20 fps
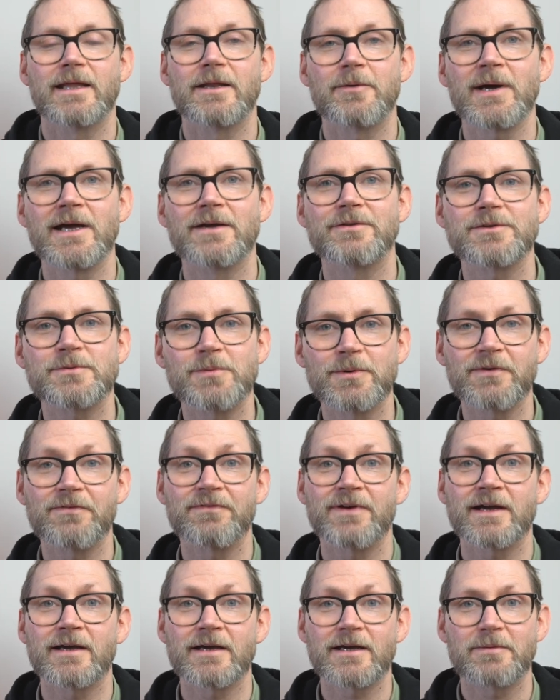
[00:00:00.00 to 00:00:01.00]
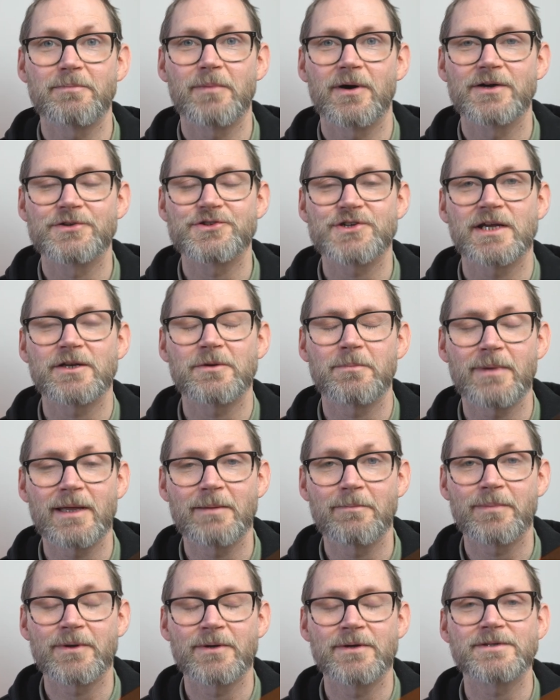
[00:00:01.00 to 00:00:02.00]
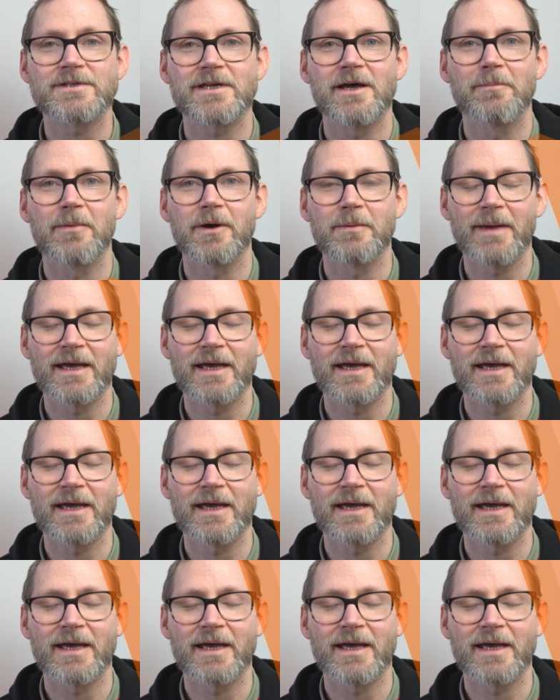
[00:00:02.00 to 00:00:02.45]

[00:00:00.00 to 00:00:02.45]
Anyway, I just want to thank my channel members and my